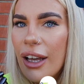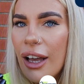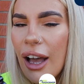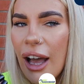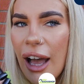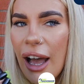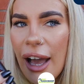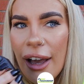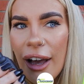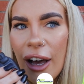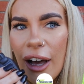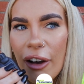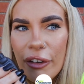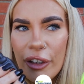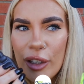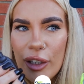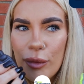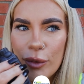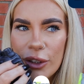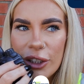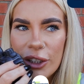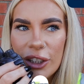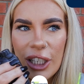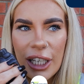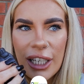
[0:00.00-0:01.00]
Hi Harry, I'm
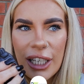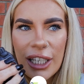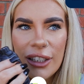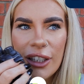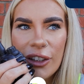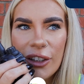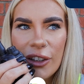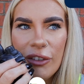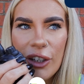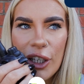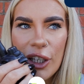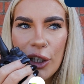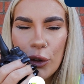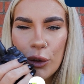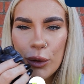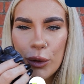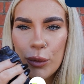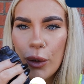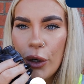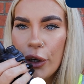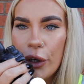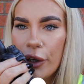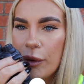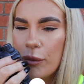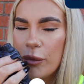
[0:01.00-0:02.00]
just checking that the radio is
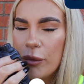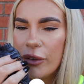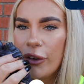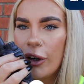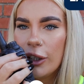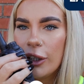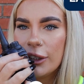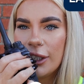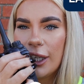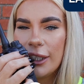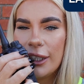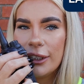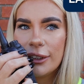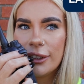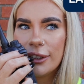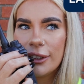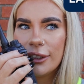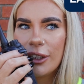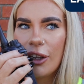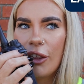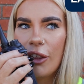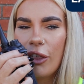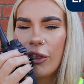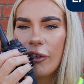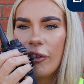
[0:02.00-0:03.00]
working before test
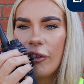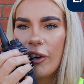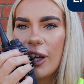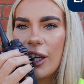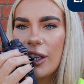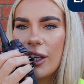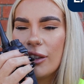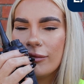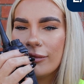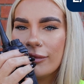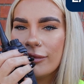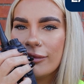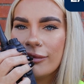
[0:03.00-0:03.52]
3.